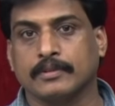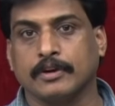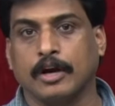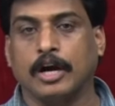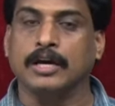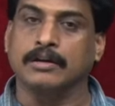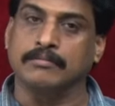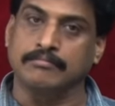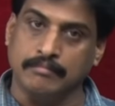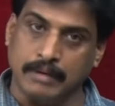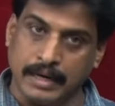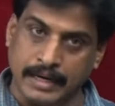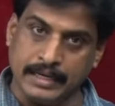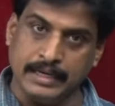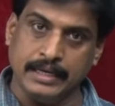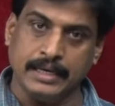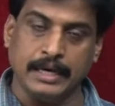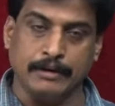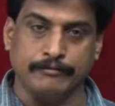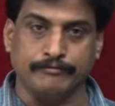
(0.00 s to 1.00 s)
or
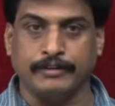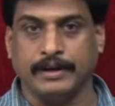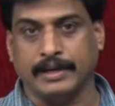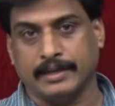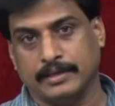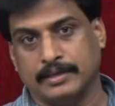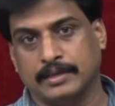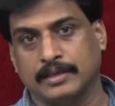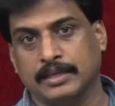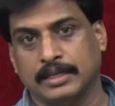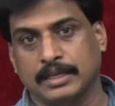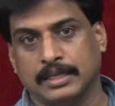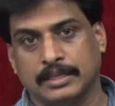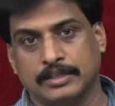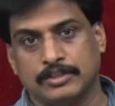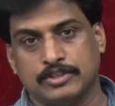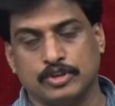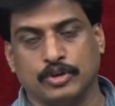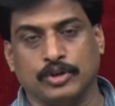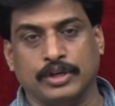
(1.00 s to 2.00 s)
my FI.
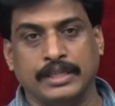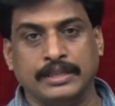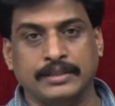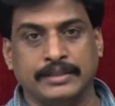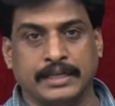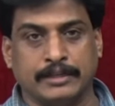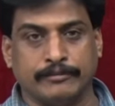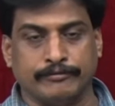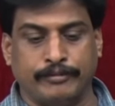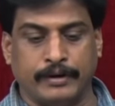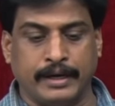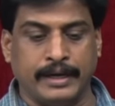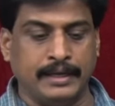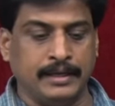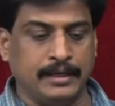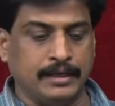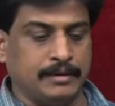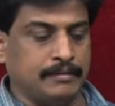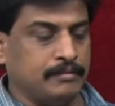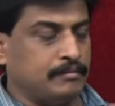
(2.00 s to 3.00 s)
So in that
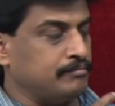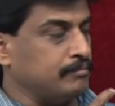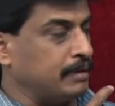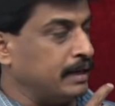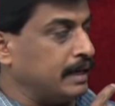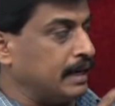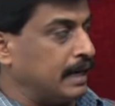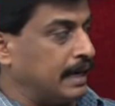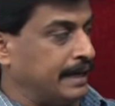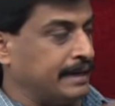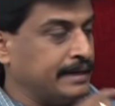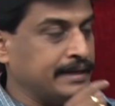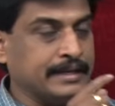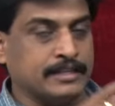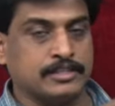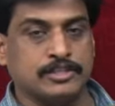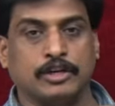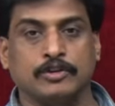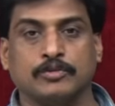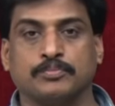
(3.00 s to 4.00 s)
file, my
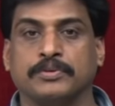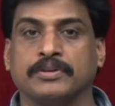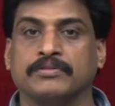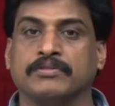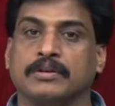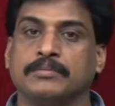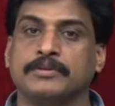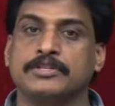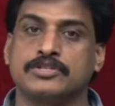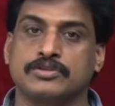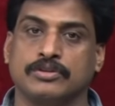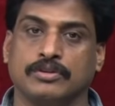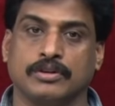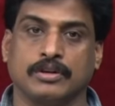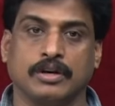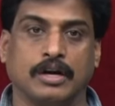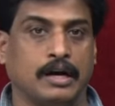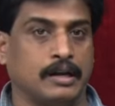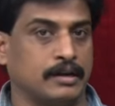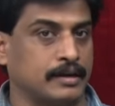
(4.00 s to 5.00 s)
Linux output will be
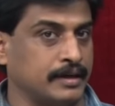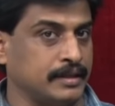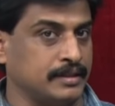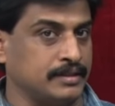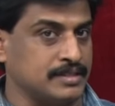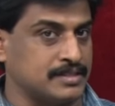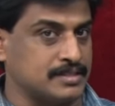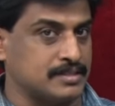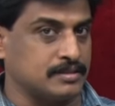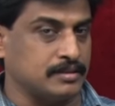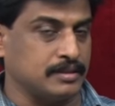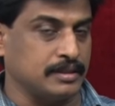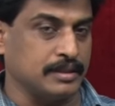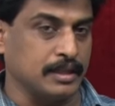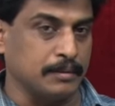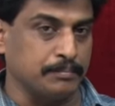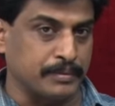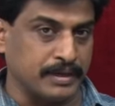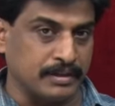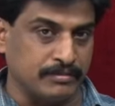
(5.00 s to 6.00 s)
stored. Already this in
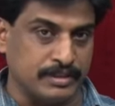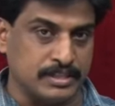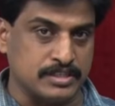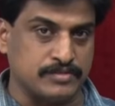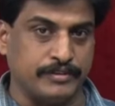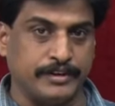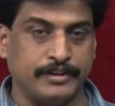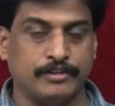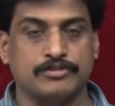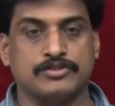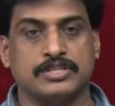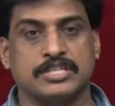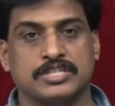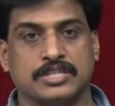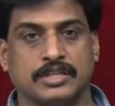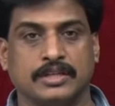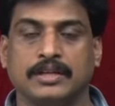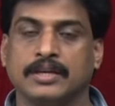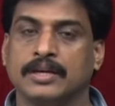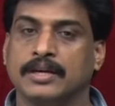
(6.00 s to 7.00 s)
the previous video
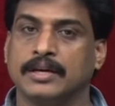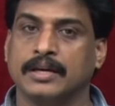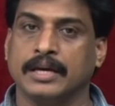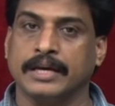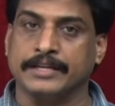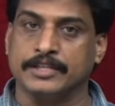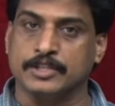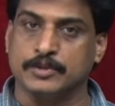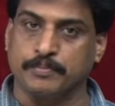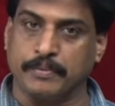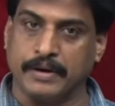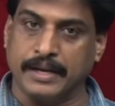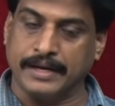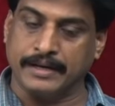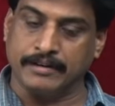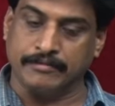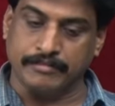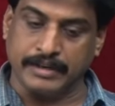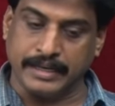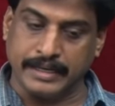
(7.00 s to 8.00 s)
session I
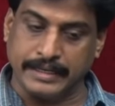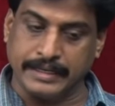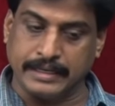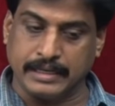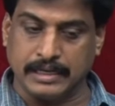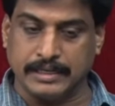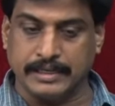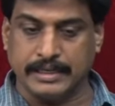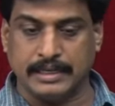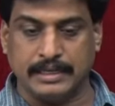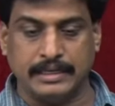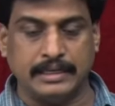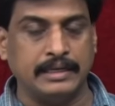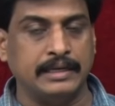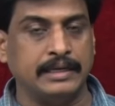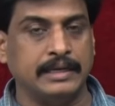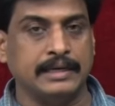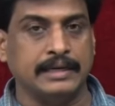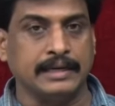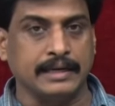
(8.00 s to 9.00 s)
explained very clearly
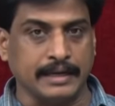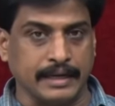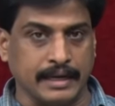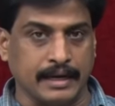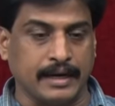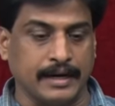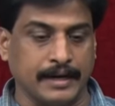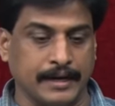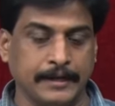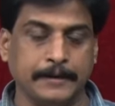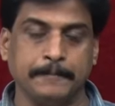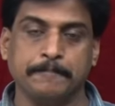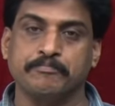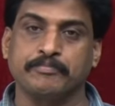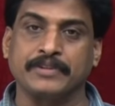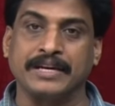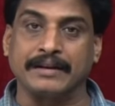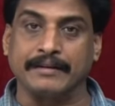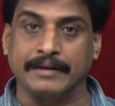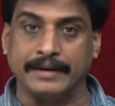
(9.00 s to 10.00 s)
regarding
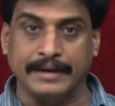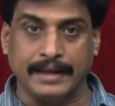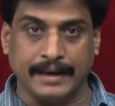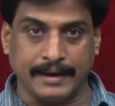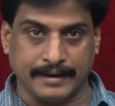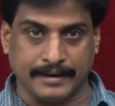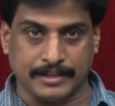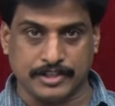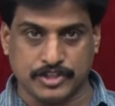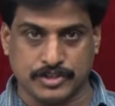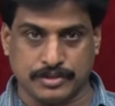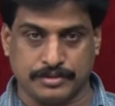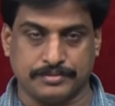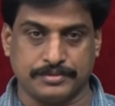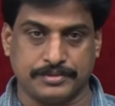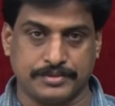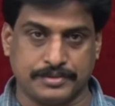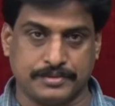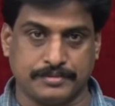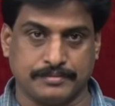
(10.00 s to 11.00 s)

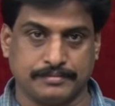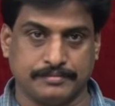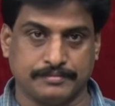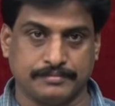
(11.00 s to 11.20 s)
redirections.